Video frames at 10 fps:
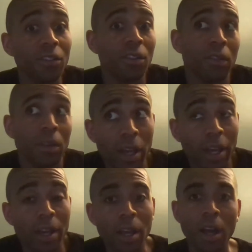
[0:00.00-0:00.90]
So I was like,
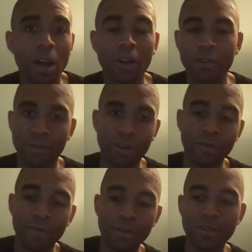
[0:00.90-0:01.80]
hey, I'll go in the Air
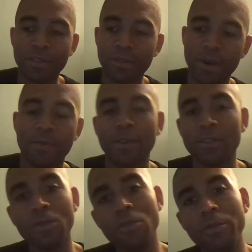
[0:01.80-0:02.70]
Force and pay for my
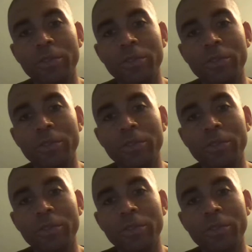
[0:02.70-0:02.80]
school.